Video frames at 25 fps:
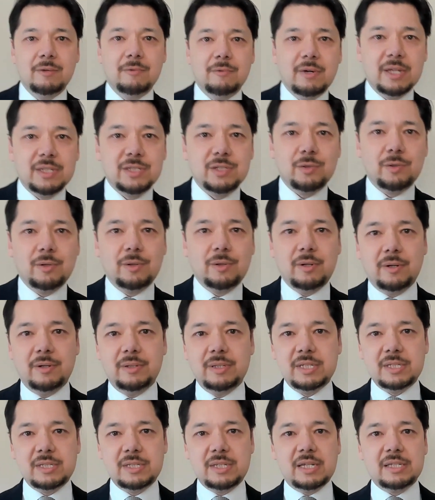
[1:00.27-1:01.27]
Right? So
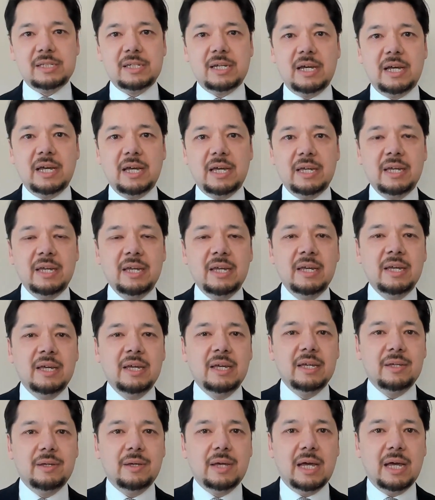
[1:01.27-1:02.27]
on this necktie,
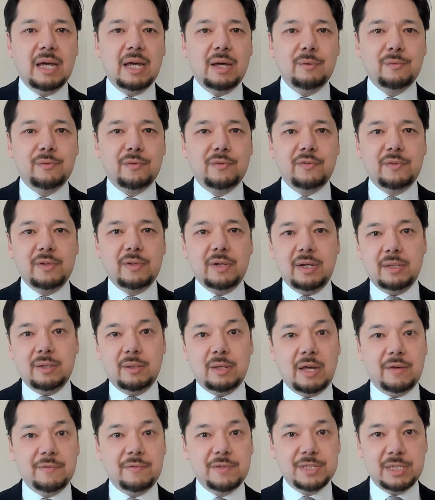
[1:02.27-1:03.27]
you have
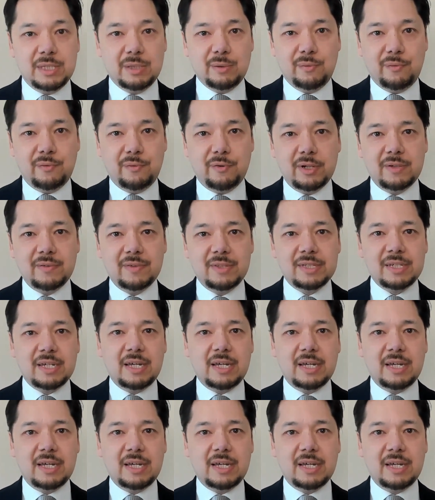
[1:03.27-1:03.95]
obviously the front of